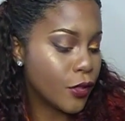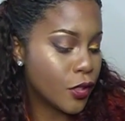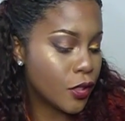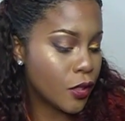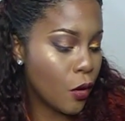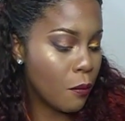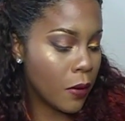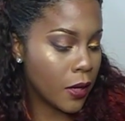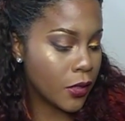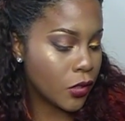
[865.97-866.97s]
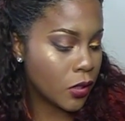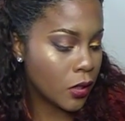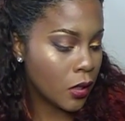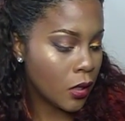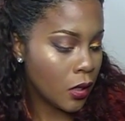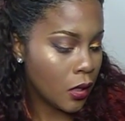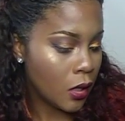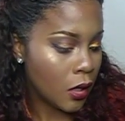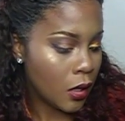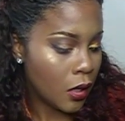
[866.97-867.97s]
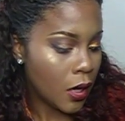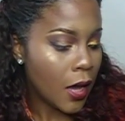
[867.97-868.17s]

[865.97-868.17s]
And I love her so much.